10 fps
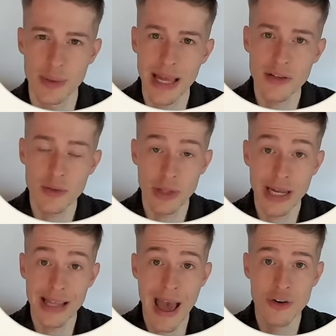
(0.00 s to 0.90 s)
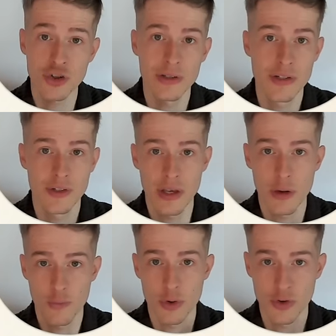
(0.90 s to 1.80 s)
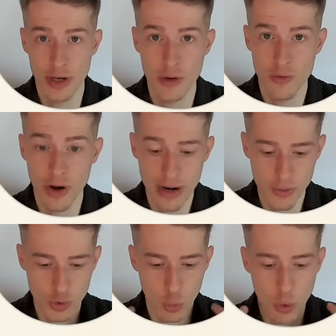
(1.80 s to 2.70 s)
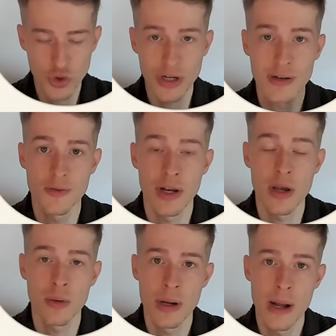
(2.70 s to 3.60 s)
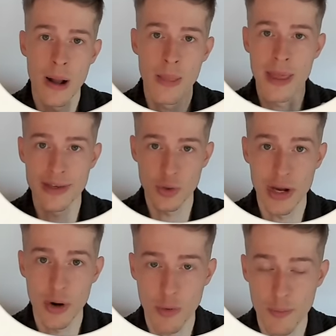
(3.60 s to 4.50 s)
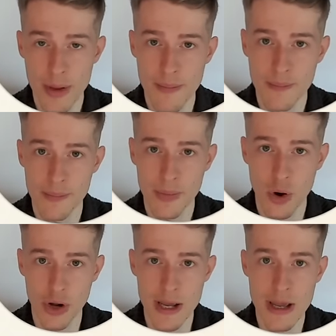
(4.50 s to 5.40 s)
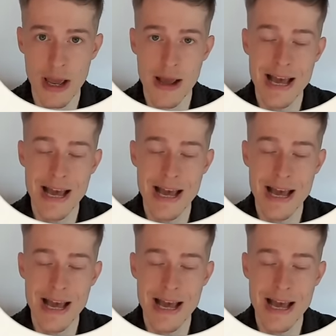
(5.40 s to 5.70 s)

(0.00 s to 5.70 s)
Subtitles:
But let it actually sink in for a second right now as you're watching this video, as you're here with me, okay?